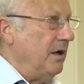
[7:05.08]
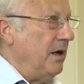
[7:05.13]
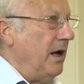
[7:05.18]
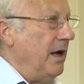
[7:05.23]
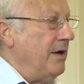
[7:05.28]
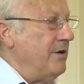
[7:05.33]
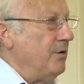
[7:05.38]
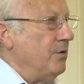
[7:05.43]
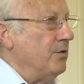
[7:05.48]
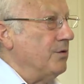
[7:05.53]

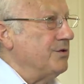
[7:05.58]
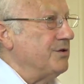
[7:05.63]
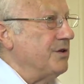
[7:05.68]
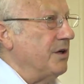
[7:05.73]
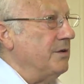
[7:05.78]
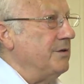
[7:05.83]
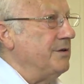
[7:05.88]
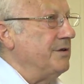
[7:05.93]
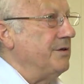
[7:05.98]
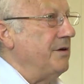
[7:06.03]
and
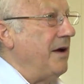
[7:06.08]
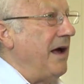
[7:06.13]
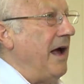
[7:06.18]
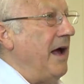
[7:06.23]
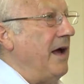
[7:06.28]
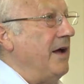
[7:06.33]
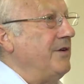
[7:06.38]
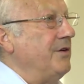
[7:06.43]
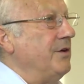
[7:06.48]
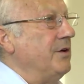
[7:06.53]
also to
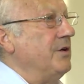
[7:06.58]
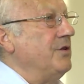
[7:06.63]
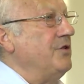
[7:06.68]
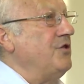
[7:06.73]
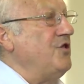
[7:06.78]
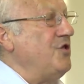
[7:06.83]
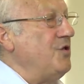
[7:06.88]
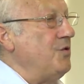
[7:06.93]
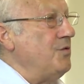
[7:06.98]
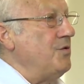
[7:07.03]
add
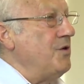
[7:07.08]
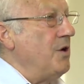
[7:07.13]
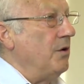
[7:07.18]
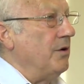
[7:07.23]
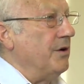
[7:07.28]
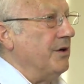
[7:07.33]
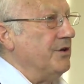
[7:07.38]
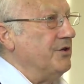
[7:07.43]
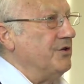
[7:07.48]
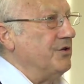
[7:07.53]
new
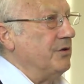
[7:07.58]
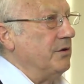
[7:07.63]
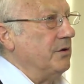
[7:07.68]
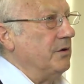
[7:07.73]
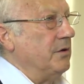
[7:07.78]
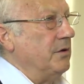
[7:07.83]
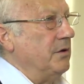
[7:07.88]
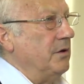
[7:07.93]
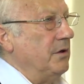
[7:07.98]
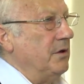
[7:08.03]
knowledge
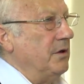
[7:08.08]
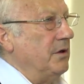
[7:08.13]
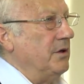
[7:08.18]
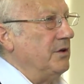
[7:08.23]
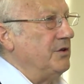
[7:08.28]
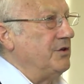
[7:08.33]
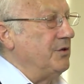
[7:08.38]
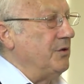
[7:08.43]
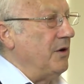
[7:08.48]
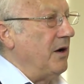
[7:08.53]

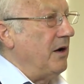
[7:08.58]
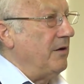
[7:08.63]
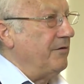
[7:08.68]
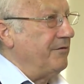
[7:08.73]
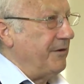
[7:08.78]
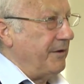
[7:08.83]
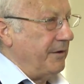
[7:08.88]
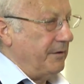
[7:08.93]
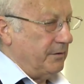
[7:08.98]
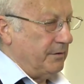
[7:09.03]
to our
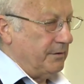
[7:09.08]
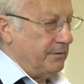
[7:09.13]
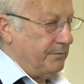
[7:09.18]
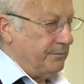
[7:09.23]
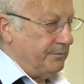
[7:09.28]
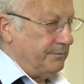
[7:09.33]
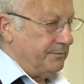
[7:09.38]
field.